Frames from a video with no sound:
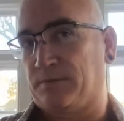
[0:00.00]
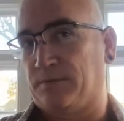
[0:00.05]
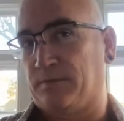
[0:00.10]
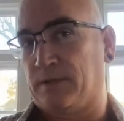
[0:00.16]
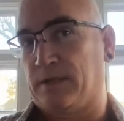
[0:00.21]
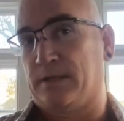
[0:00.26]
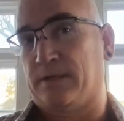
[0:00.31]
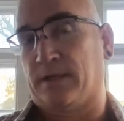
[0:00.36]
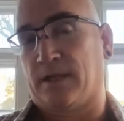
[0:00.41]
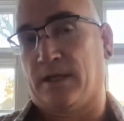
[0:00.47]
me
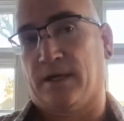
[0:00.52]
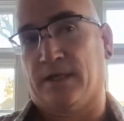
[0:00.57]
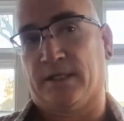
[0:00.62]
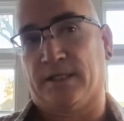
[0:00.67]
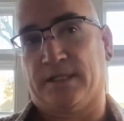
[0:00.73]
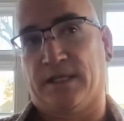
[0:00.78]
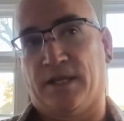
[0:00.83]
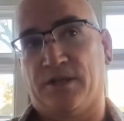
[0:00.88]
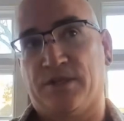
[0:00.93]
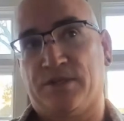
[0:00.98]
the
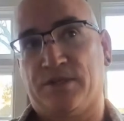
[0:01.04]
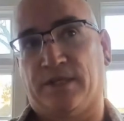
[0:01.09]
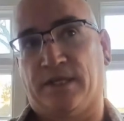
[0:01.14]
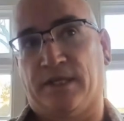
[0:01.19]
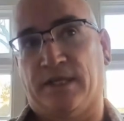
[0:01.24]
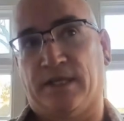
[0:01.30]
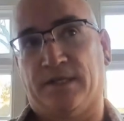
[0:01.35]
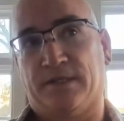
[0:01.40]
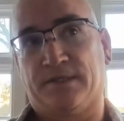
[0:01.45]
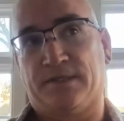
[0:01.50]
connotation
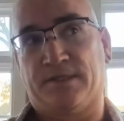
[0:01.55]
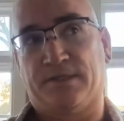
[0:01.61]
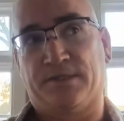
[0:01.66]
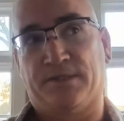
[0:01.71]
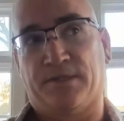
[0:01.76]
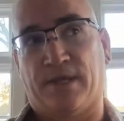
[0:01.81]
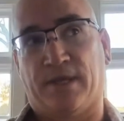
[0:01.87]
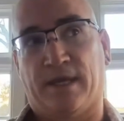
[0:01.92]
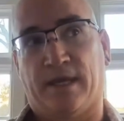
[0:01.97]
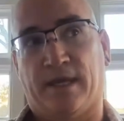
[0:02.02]
is is
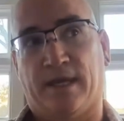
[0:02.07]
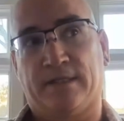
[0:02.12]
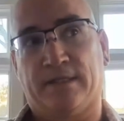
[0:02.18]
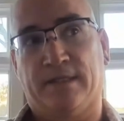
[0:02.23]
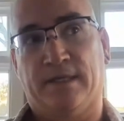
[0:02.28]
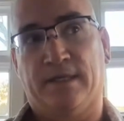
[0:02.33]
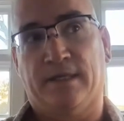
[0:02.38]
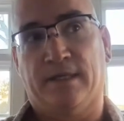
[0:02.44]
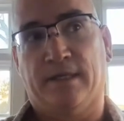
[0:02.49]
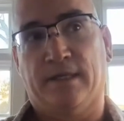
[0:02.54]
that
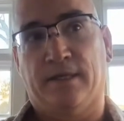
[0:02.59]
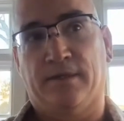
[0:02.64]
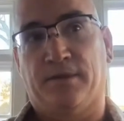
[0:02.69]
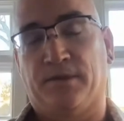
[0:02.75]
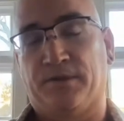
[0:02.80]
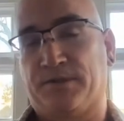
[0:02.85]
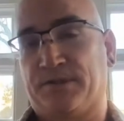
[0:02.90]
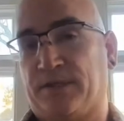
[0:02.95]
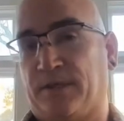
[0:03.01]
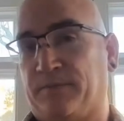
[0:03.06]

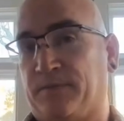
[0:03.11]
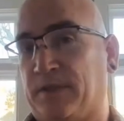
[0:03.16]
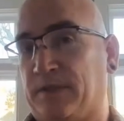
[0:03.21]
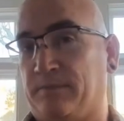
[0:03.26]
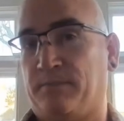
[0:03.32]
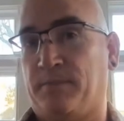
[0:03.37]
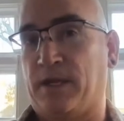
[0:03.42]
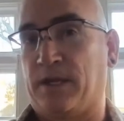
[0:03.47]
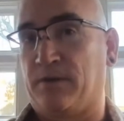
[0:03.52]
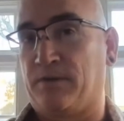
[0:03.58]
there's something
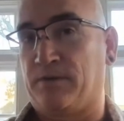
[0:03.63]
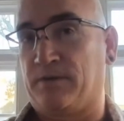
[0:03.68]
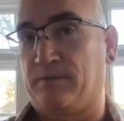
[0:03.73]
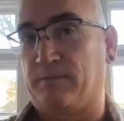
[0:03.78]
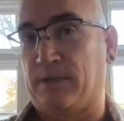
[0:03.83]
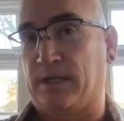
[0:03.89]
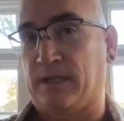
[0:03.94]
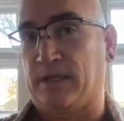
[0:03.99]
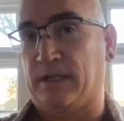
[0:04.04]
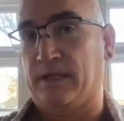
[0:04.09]
bigger than
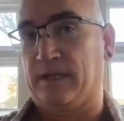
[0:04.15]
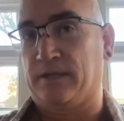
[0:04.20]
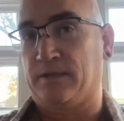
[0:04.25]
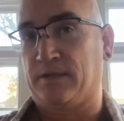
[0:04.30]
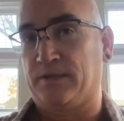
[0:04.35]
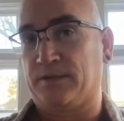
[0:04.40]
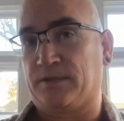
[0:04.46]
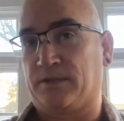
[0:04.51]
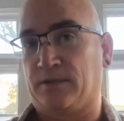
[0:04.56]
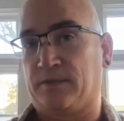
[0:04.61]
me and
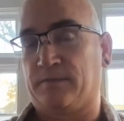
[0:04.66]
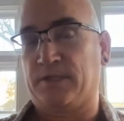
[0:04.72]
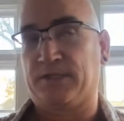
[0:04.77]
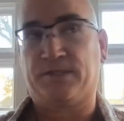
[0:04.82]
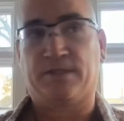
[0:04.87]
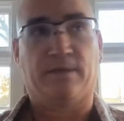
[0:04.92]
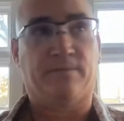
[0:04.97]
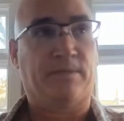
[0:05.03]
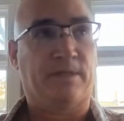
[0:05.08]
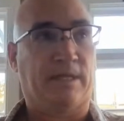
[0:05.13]
there's going to be
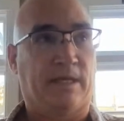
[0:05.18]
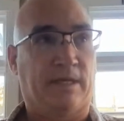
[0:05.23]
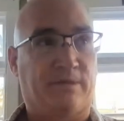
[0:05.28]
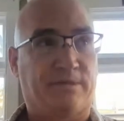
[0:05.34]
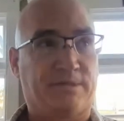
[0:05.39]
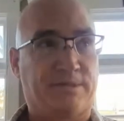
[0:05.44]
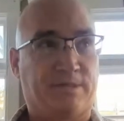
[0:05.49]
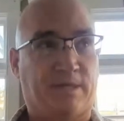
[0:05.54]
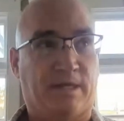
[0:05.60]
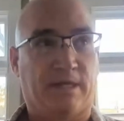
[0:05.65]
something
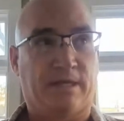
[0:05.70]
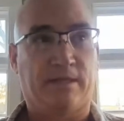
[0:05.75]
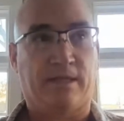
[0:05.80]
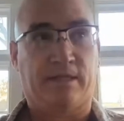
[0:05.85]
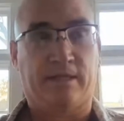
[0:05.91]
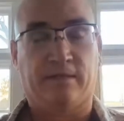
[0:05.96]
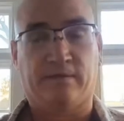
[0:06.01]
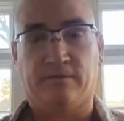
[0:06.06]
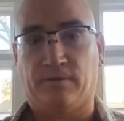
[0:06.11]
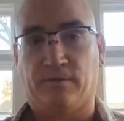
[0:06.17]
outside that
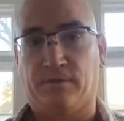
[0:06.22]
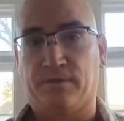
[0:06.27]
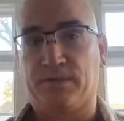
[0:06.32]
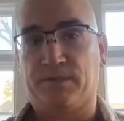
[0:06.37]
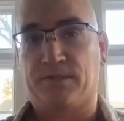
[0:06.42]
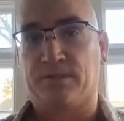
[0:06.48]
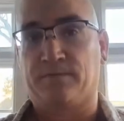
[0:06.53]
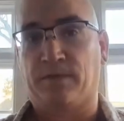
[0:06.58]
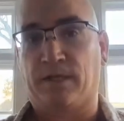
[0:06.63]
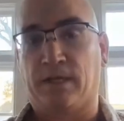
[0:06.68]

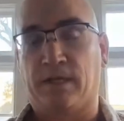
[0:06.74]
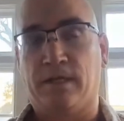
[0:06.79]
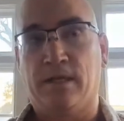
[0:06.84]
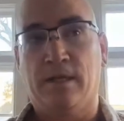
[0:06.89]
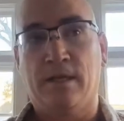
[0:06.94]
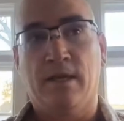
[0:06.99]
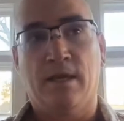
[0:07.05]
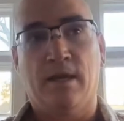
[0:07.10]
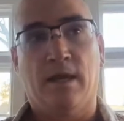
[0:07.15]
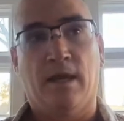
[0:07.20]
influences me
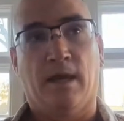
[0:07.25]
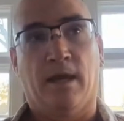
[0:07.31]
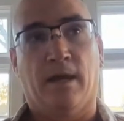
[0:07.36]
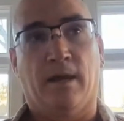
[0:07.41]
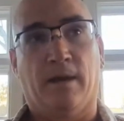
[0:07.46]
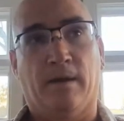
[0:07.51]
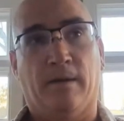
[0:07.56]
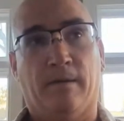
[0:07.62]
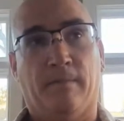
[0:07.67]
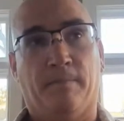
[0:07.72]

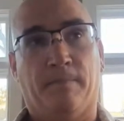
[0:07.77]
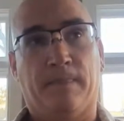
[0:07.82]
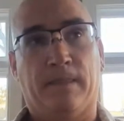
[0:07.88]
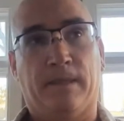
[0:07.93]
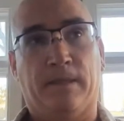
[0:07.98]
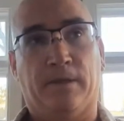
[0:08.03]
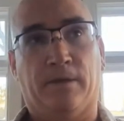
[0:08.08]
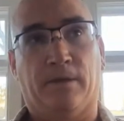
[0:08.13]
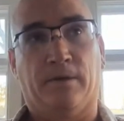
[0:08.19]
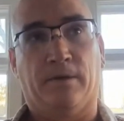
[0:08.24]
um,
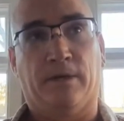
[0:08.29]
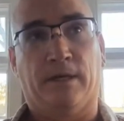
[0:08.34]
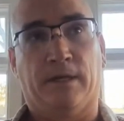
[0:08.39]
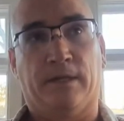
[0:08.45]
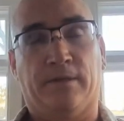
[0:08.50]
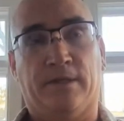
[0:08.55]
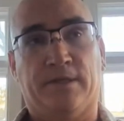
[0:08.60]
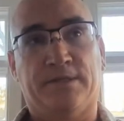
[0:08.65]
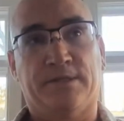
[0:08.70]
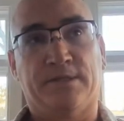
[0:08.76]
you know and
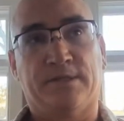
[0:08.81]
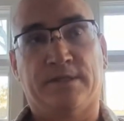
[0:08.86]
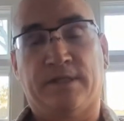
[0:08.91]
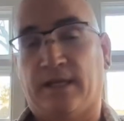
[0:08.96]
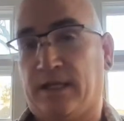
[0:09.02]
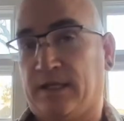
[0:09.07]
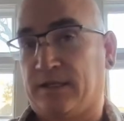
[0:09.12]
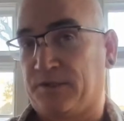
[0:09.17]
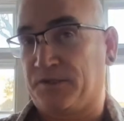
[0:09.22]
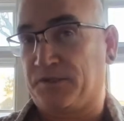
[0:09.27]
this has
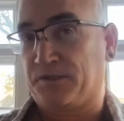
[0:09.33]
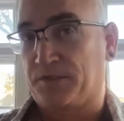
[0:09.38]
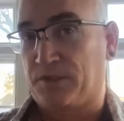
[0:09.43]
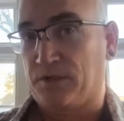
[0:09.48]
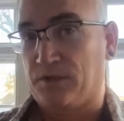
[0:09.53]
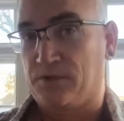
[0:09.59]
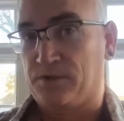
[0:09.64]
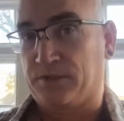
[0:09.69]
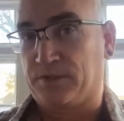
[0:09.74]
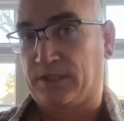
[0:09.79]
taken us
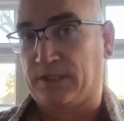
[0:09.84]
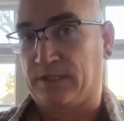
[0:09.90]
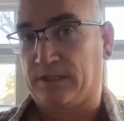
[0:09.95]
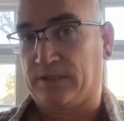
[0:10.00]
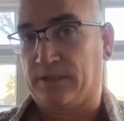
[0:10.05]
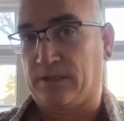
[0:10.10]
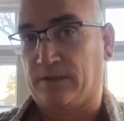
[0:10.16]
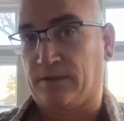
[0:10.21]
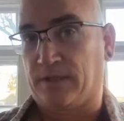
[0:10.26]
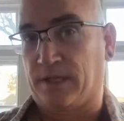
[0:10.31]
years to get
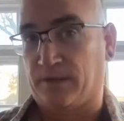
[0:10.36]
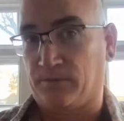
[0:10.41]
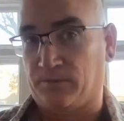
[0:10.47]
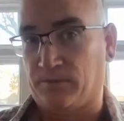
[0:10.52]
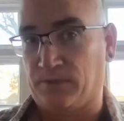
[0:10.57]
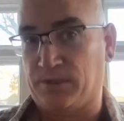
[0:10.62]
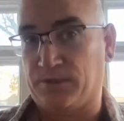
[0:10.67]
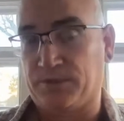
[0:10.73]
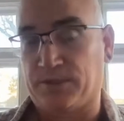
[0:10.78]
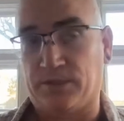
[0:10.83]
there like when
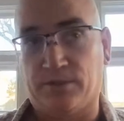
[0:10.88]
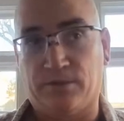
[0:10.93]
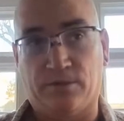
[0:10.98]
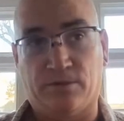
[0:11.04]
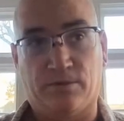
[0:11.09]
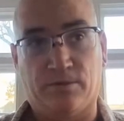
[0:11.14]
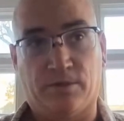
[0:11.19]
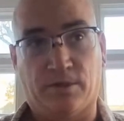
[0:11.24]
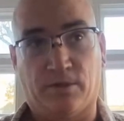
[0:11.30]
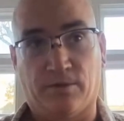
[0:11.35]
we used to
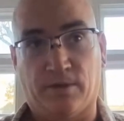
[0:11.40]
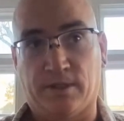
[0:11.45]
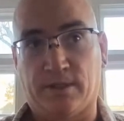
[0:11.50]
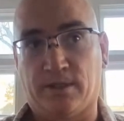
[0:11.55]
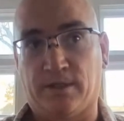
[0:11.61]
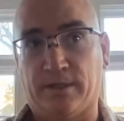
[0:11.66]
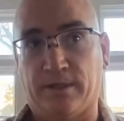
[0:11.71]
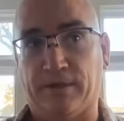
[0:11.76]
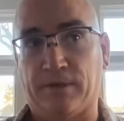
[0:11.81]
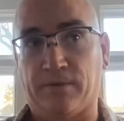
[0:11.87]
do the grid
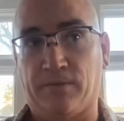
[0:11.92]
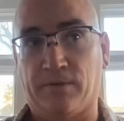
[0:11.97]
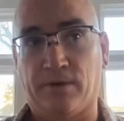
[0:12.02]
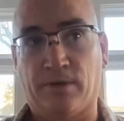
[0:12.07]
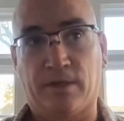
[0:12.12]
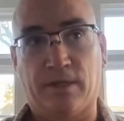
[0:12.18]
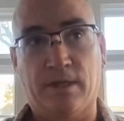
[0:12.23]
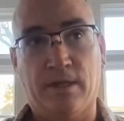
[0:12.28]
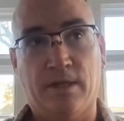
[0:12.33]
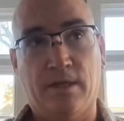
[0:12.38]
clearing
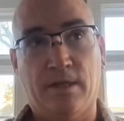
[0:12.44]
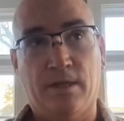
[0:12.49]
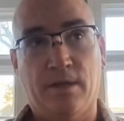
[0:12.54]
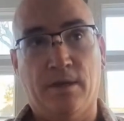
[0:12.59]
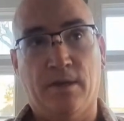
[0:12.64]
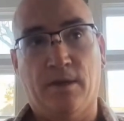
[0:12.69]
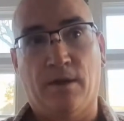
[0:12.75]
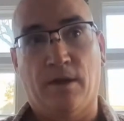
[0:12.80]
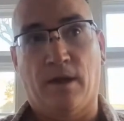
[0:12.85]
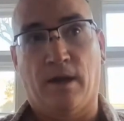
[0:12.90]
work
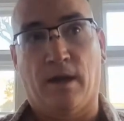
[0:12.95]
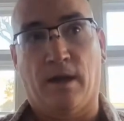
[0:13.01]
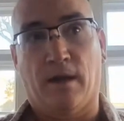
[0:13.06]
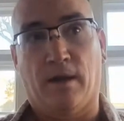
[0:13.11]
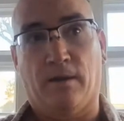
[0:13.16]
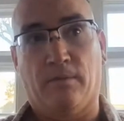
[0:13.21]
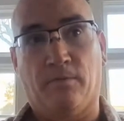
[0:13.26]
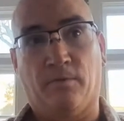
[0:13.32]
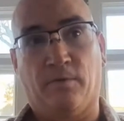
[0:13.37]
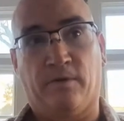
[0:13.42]

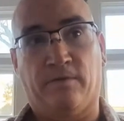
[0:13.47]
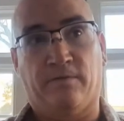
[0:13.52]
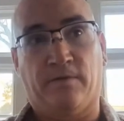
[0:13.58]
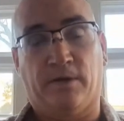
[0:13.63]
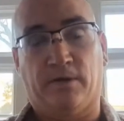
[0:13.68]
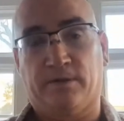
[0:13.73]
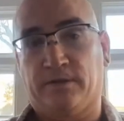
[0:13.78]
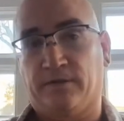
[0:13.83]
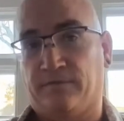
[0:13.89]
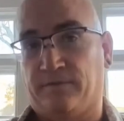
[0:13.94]
um, we
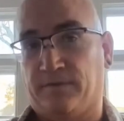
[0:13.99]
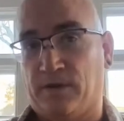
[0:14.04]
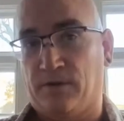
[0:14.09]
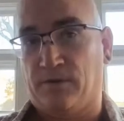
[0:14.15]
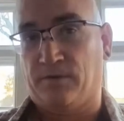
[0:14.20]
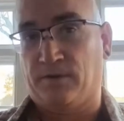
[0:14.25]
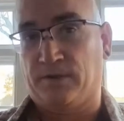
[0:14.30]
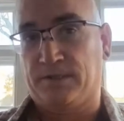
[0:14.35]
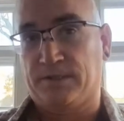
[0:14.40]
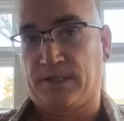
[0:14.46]
fell into fear one